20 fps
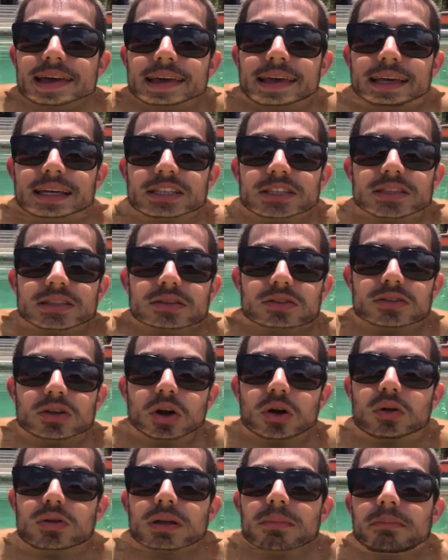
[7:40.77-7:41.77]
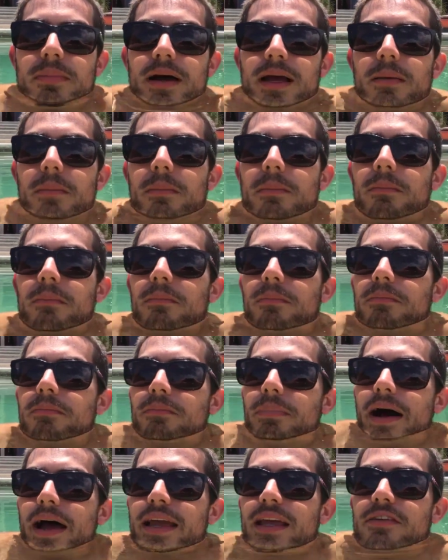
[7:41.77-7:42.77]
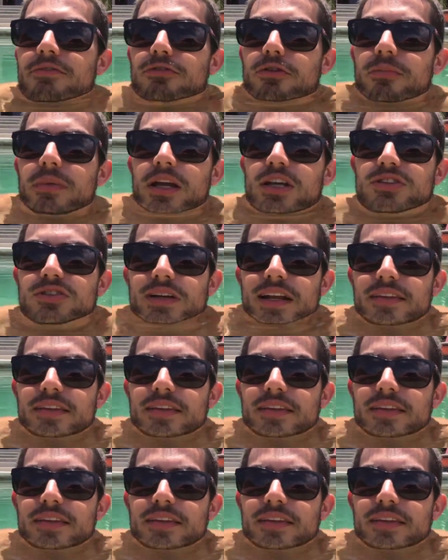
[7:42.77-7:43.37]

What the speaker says: is not only by buying information.